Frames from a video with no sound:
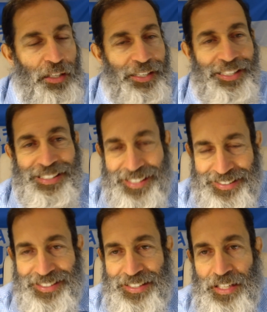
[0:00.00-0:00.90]
It
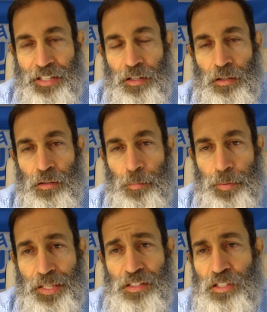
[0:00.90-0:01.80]
doesn't. And uh, the
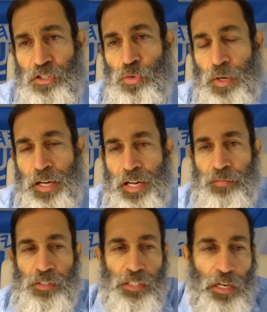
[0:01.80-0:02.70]
biggest issue I
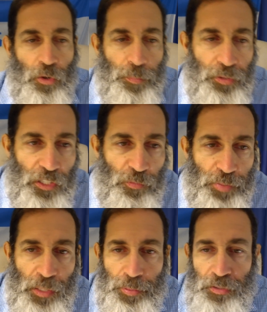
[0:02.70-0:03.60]
have is I don't believe
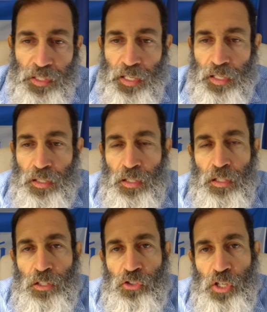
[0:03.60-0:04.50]
people take
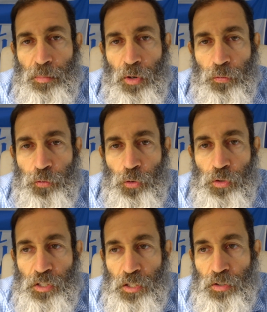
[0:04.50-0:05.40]
GMO
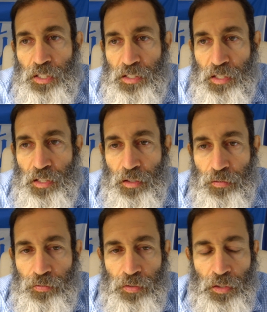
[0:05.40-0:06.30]
food serious enough.